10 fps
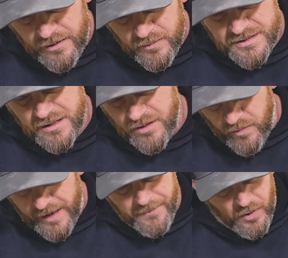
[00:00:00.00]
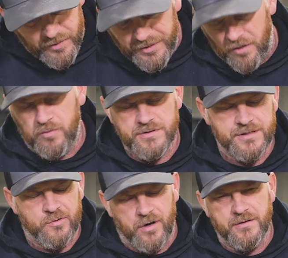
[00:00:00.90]
was it a great boat? No. Was
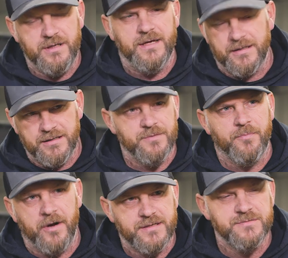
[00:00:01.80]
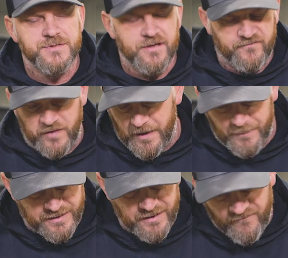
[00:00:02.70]
it quality? Yeah. Did you break some stuff? Yeah. But did